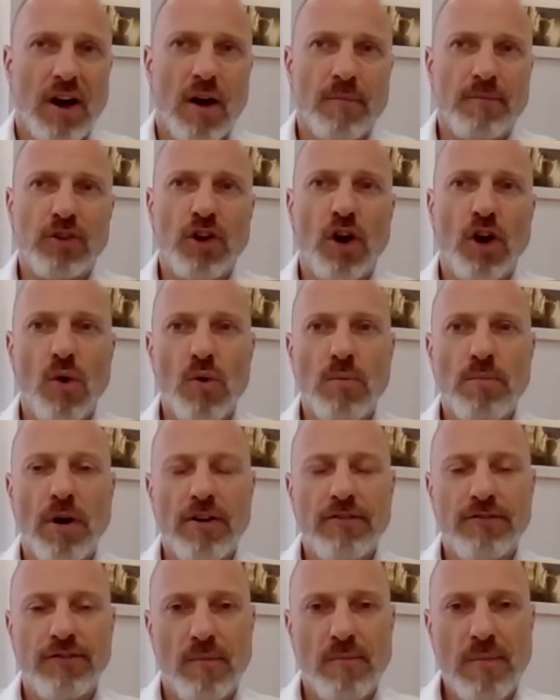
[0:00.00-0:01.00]
I'm told
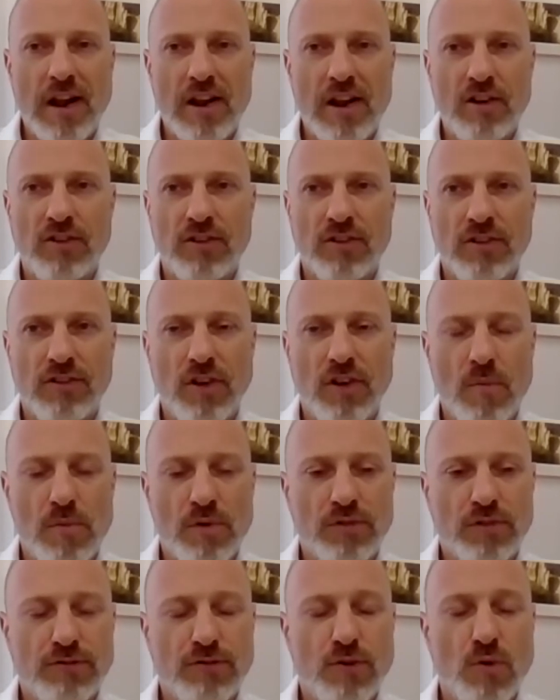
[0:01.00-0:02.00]
by fund managers there's
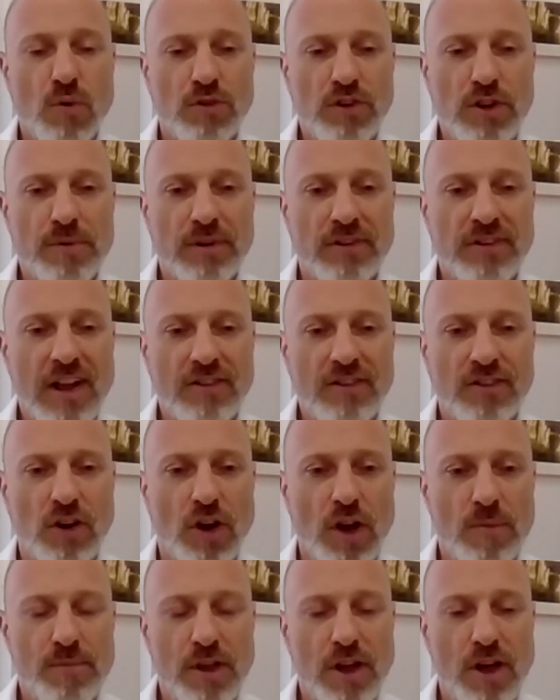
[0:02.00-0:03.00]
upwards of 40
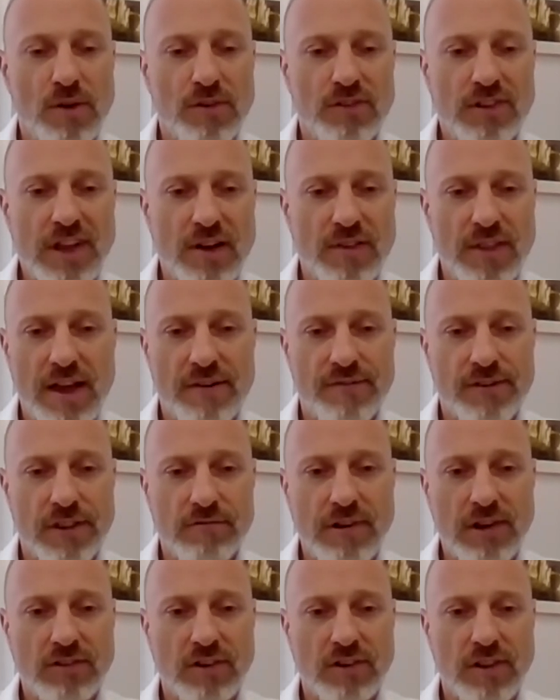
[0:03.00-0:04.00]
potential IPOs out there for
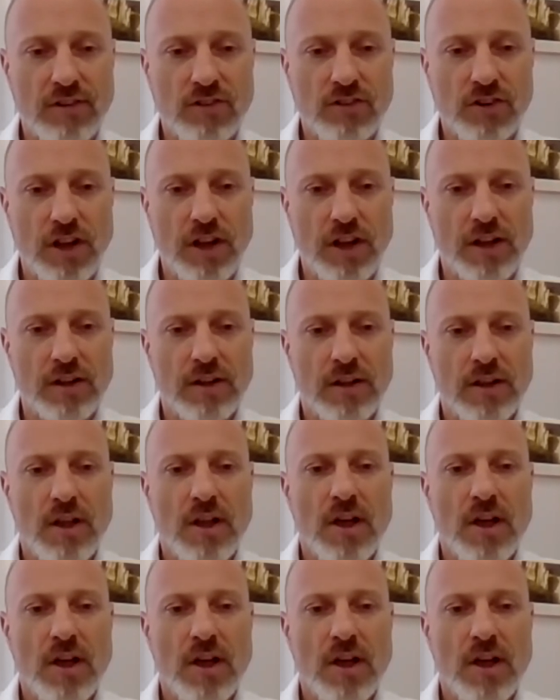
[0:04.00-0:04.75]
the rest of this year.